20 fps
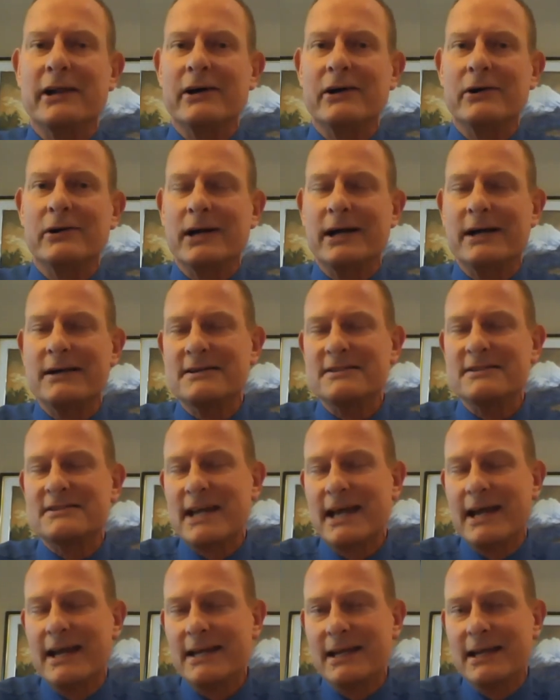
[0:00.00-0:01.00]
on our
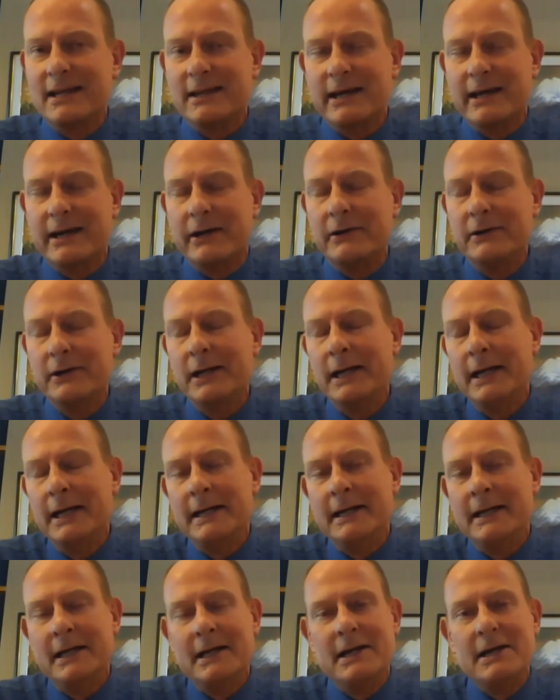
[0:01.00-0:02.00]
understanding there.
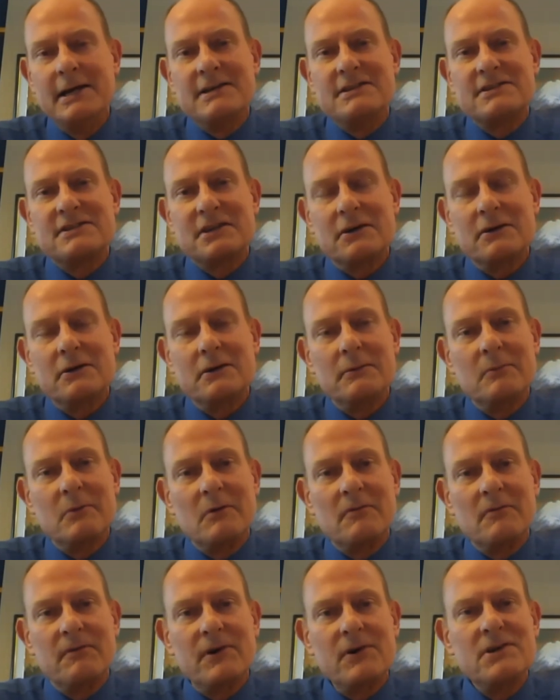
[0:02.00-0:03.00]
So,